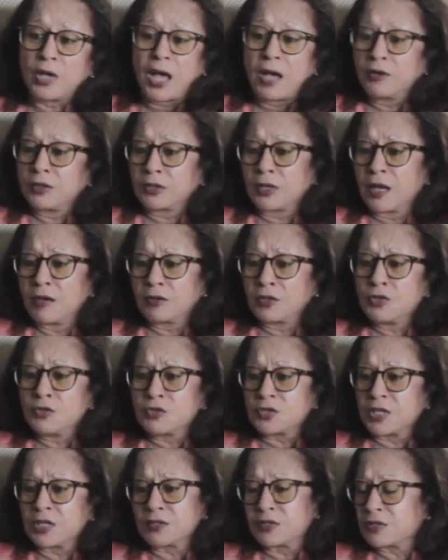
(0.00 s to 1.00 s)
How can
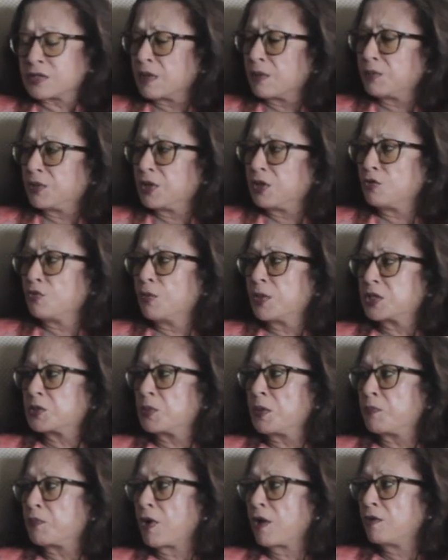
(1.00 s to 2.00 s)
you say to somebody, you
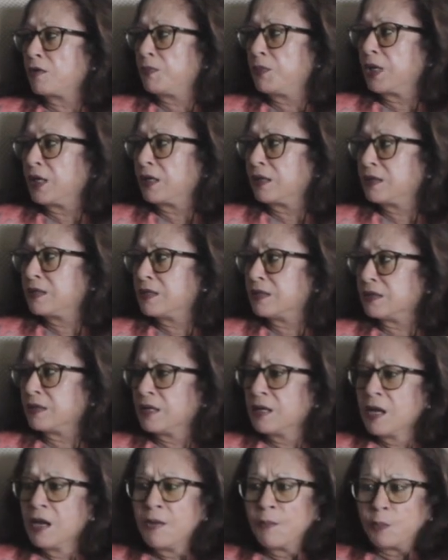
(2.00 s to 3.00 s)
must be proud of being Indian,
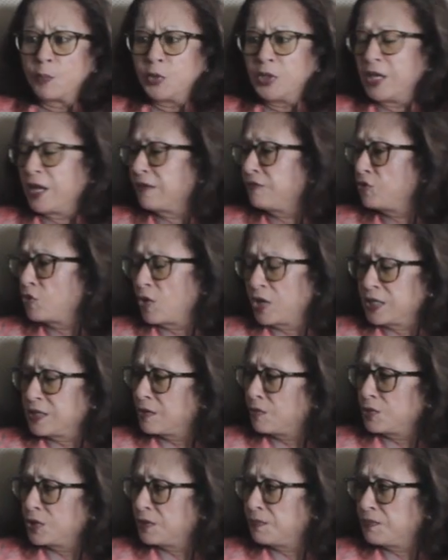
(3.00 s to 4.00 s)
but they have no
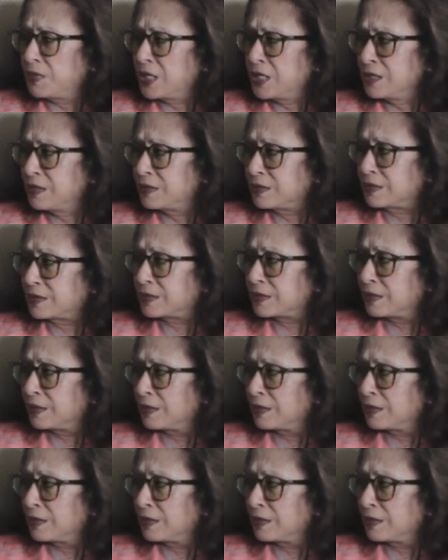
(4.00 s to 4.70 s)
idea what it means?